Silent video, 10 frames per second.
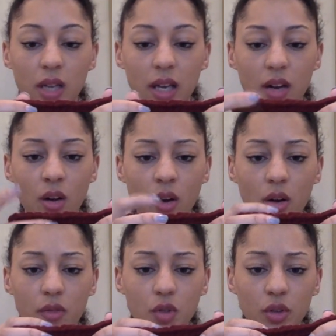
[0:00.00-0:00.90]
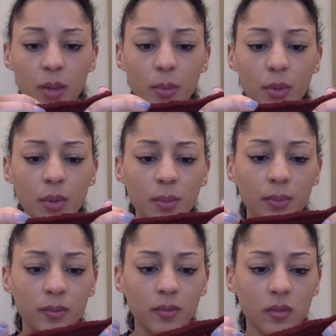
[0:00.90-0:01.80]
a half treble,
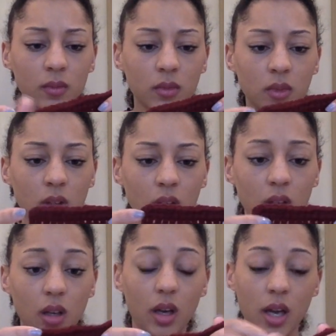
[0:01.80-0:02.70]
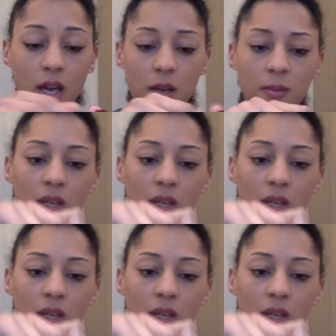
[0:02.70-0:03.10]
and